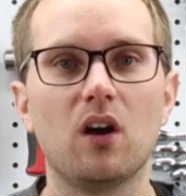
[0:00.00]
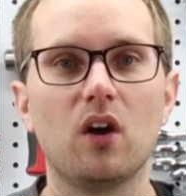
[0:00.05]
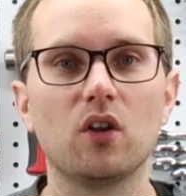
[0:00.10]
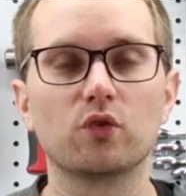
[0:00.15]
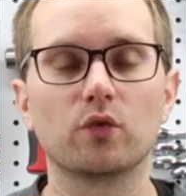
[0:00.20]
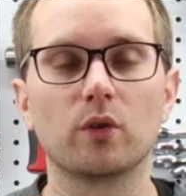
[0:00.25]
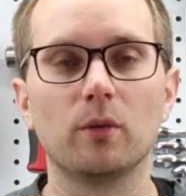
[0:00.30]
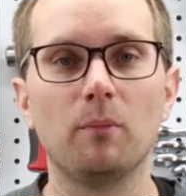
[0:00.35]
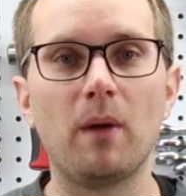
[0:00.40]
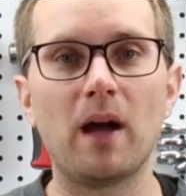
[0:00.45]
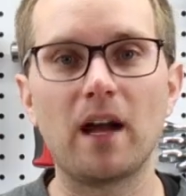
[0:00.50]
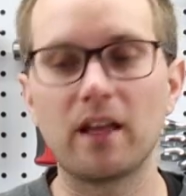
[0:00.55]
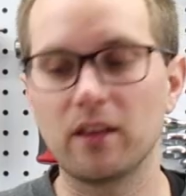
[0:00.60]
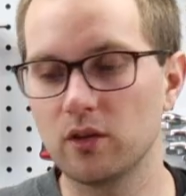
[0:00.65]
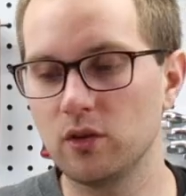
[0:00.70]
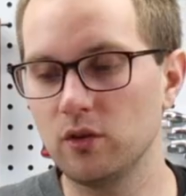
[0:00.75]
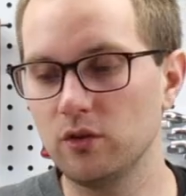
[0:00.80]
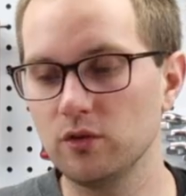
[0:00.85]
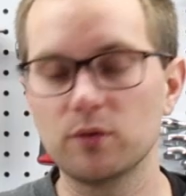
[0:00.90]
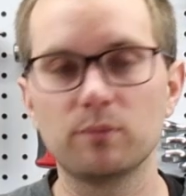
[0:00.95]
I'll drill pilot
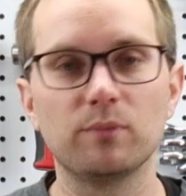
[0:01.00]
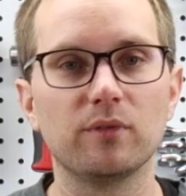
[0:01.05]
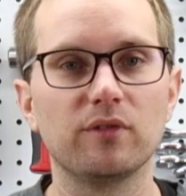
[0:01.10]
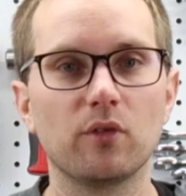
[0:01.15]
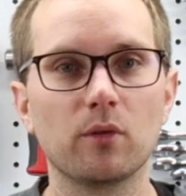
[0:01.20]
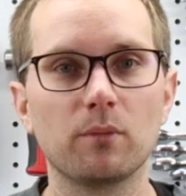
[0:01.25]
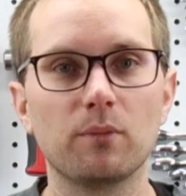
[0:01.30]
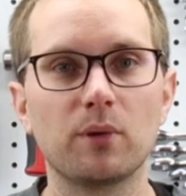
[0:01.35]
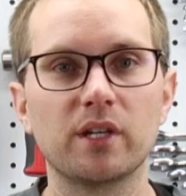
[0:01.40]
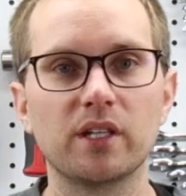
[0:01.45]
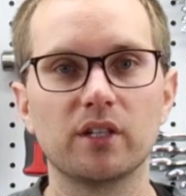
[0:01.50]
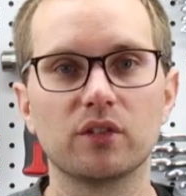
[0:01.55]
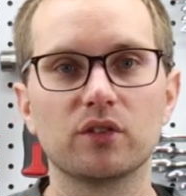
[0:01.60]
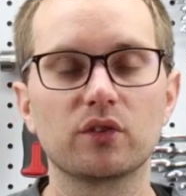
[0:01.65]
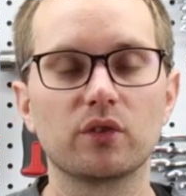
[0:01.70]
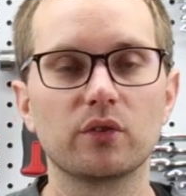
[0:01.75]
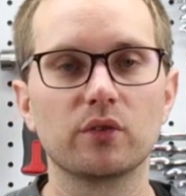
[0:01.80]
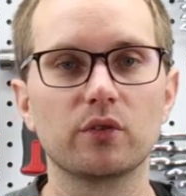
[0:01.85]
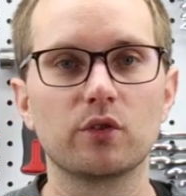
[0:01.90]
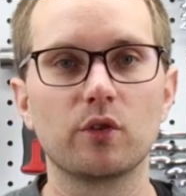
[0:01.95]
holes before putting in
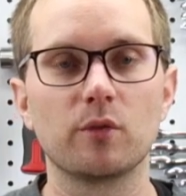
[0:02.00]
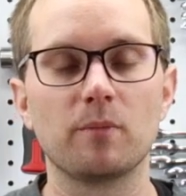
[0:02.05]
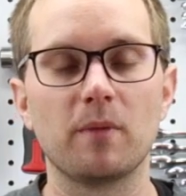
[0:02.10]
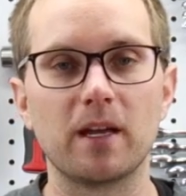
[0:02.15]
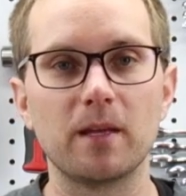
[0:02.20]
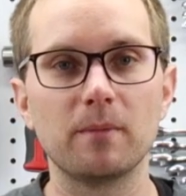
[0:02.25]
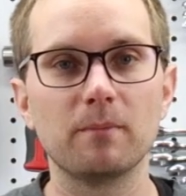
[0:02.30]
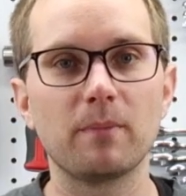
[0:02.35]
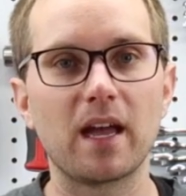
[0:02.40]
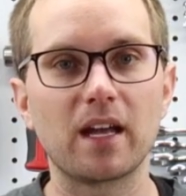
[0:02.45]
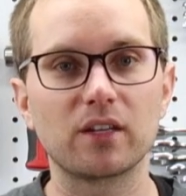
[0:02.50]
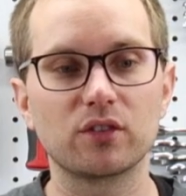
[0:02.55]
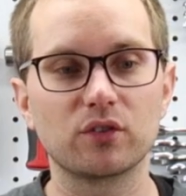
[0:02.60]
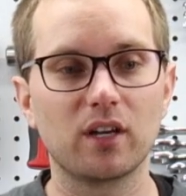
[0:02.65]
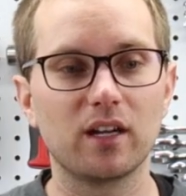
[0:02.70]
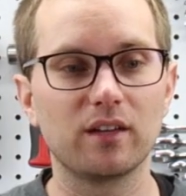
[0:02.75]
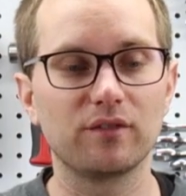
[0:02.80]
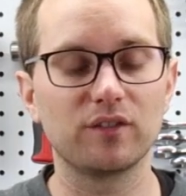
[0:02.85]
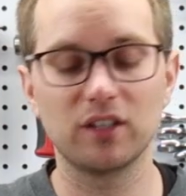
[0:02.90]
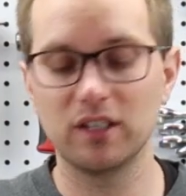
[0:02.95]
screws with my impact
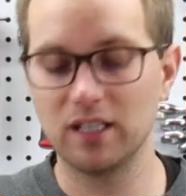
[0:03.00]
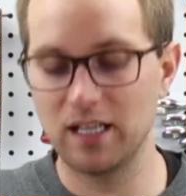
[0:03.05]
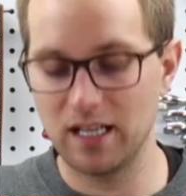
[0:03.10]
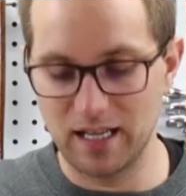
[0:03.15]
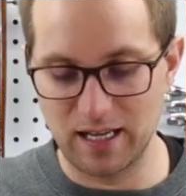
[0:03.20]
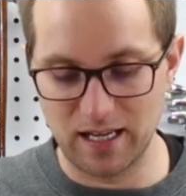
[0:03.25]
driver,